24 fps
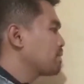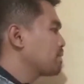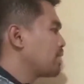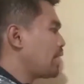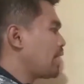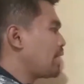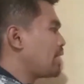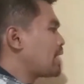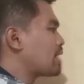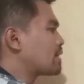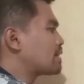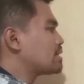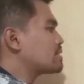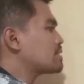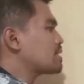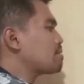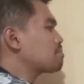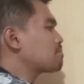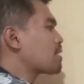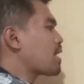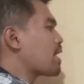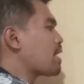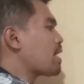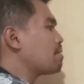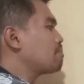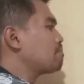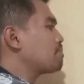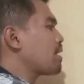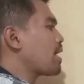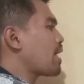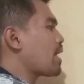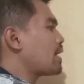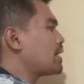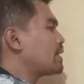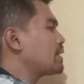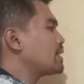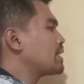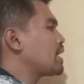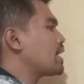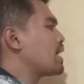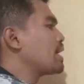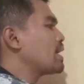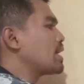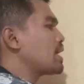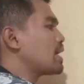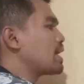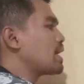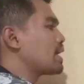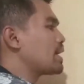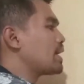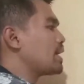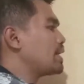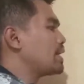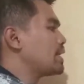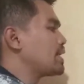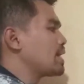And at the same time, the area here and